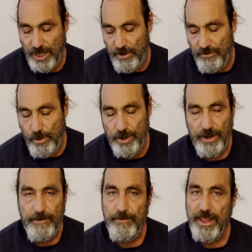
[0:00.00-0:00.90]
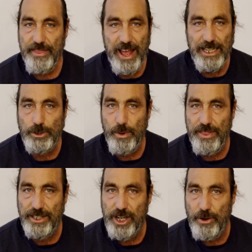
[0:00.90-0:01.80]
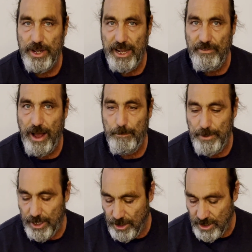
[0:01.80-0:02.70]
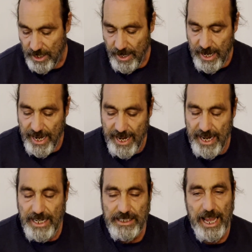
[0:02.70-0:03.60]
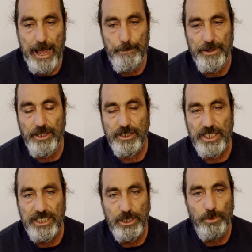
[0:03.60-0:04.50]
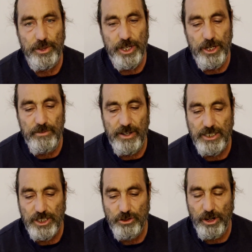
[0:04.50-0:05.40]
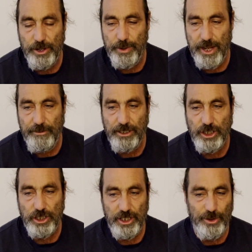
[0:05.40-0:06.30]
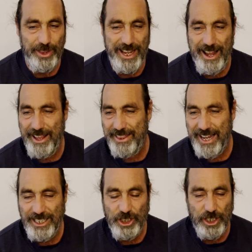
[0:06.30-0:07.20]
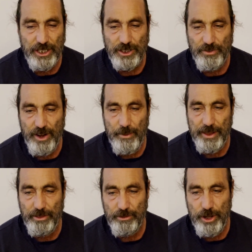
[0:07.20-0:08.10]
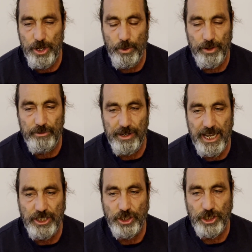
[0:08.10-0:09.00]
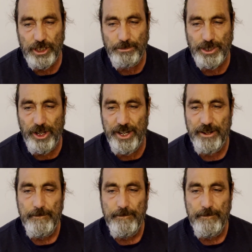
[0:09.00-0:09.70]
go forward. That's where the don't give up, because it is happiness. This is what the universe is trying to encourage, or the energy that's flowing through you on the relationship side